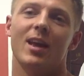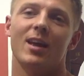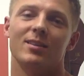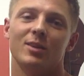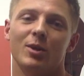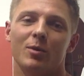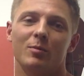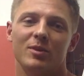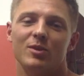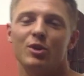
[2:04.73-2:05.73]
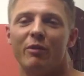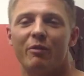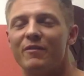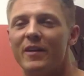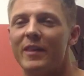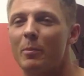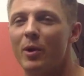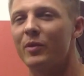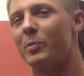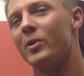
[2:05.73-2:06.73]
And you know, you're never going to find that
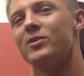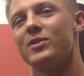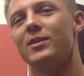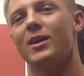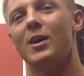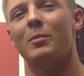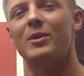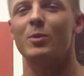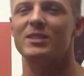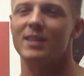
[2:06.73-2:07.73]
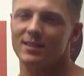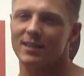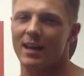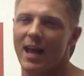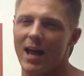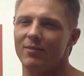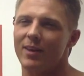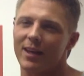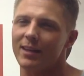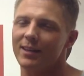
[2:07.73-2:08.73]
perfect person, but it's always nice to kind of have
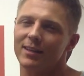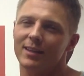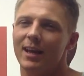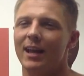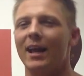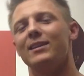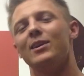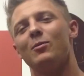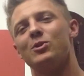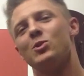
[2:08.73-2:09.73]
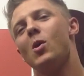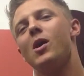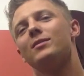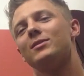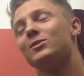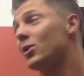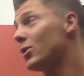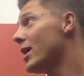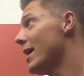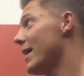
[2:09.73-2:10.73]
a, an idea of what you want. So
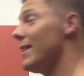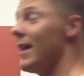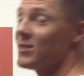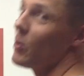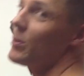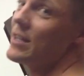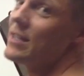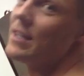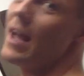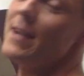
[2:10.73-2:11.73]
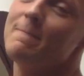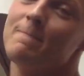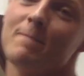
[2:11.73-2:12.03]
that's what we did today.